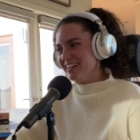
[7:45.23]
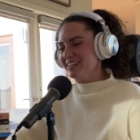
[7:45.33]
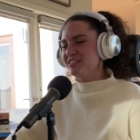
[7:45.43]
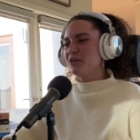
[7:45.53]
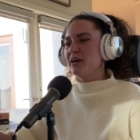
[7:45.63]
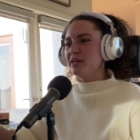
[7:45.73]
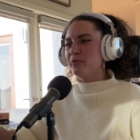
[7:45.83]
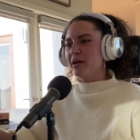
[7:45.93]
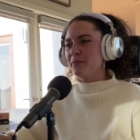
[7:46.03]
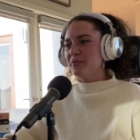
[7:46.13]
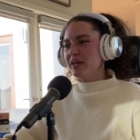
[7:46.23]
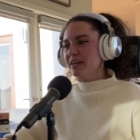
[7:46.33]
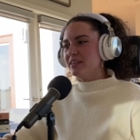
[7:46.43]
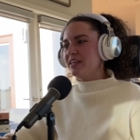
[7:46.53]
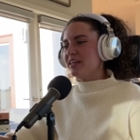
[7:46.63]
So anyway,
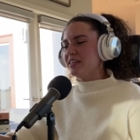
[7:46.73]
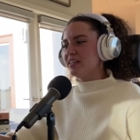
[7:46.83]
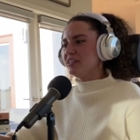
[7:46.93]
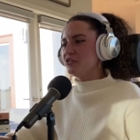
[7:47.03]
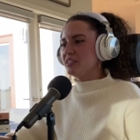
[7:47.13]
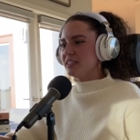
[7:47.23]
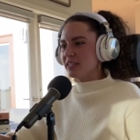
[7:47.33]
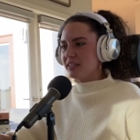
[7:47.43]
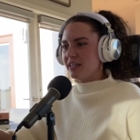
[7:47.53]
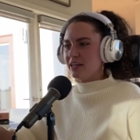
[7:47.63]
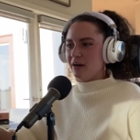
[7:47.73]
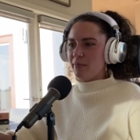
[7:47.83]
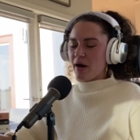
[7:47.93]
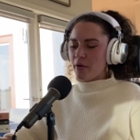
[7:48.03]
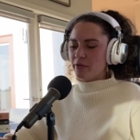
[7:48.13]
the interesting thing
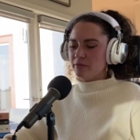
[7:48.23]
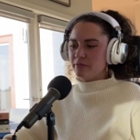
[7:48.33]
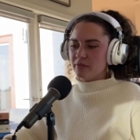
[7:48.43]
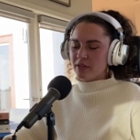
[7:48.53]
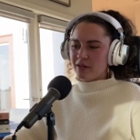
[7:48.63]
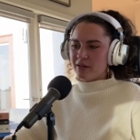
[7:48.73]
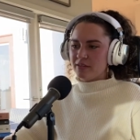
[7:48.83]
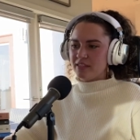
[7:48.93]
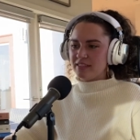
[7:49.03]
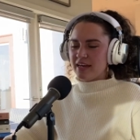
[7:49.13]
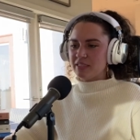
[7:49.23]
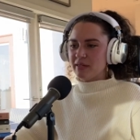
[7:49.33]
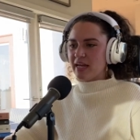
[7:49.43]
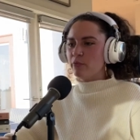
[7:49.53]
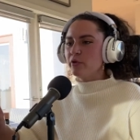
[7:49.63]
about this
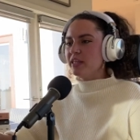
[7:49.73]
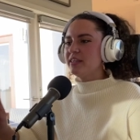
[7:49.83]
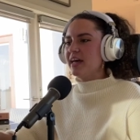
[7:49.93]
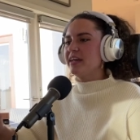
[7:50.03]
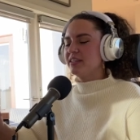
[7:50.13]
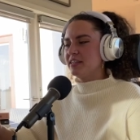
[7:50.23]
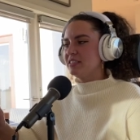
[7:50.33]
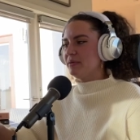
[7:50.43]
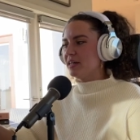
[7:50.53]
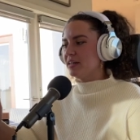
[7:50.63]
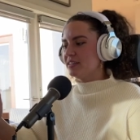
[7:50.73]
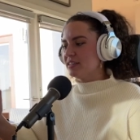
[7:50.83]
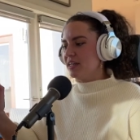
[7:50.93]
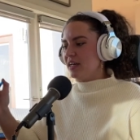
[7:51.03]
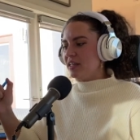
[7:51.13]
aspect, I really liked this, because
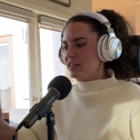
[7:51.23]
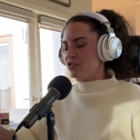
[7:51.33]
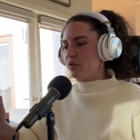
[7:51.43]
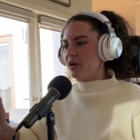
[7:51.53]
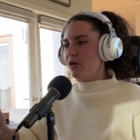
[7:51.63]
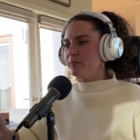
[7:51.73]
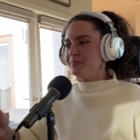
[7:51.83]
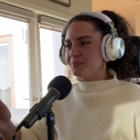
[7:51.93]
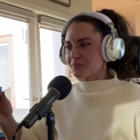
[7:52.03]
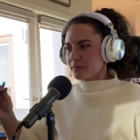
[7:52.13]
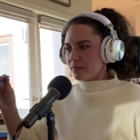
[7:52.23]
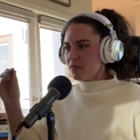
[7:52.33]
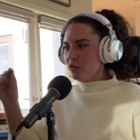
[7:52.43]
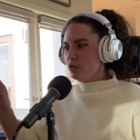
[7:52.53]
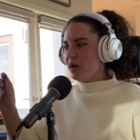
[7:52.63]

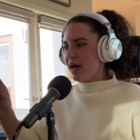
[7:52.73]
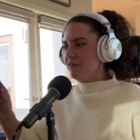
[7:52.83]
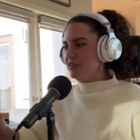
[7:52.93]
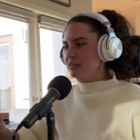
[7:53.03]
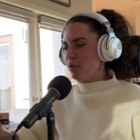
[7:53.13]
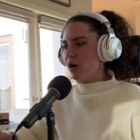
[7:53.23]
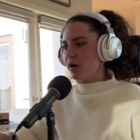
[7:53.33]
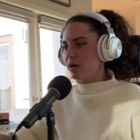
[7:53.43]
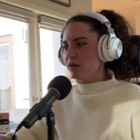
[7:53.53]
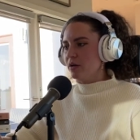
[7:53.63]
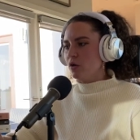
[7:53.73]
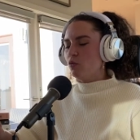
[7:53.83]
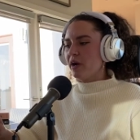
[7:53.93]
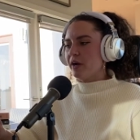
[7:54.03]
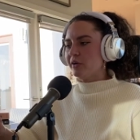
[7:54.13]
you have this part
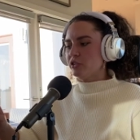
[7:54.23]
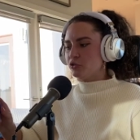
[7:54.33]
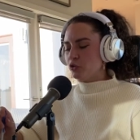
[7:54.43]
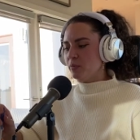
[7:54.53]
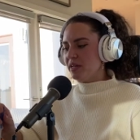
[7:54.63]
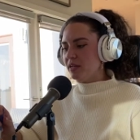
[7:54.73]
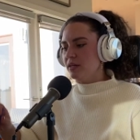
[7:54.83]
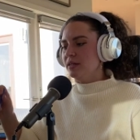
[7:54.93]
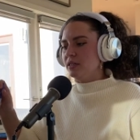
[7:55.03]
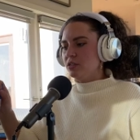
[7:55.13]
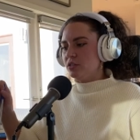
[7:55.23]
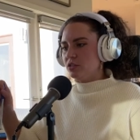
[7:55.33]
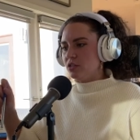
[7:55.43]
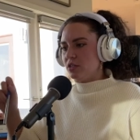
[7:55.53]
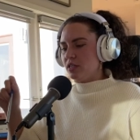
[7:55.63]
where Truman
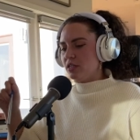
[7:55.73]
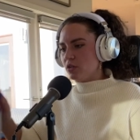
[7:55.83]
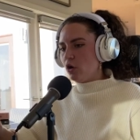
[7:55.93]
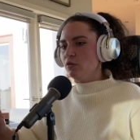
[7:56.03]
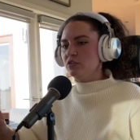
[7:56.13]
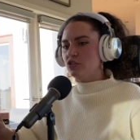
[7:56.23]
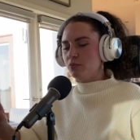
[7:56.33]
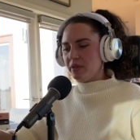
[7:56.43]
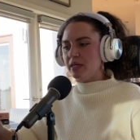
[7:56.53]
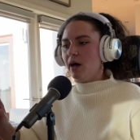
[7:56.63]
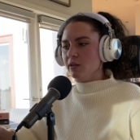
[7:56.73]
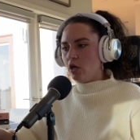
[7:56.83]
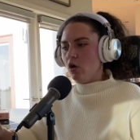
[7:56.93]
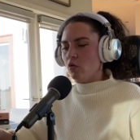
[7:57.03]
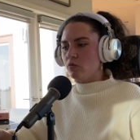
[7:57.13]
goes to be
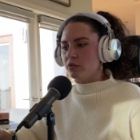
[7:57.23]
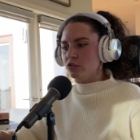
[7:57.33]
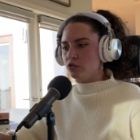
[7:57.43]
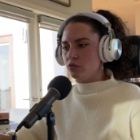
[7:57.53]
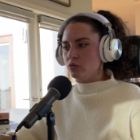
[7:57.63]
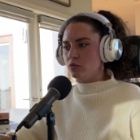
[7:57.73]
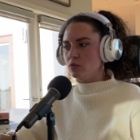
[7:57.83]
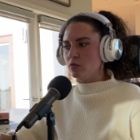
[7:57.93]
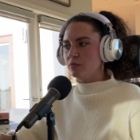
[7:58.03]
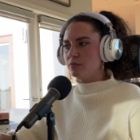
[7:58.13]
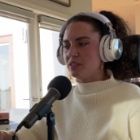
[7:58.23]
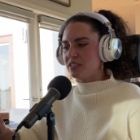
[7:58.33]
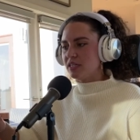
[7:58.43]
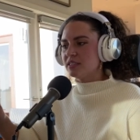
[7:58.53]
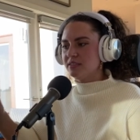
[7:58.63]
alone to
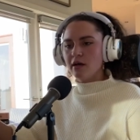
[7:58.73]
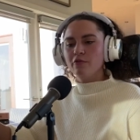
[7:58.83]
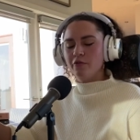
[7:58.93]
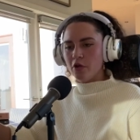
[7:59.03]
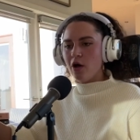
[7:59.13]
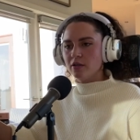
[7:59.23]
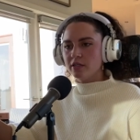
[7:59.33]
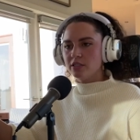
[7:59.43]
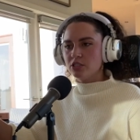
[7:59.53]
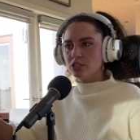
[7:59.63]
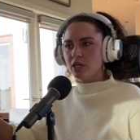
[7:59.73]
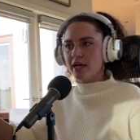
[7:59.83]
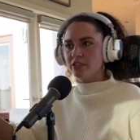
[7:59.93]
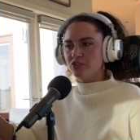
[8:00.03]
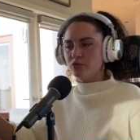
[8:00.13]
seek self-knowledge
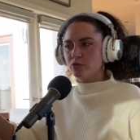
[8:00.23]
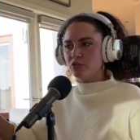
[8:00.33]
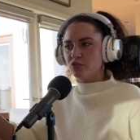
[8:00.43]
and to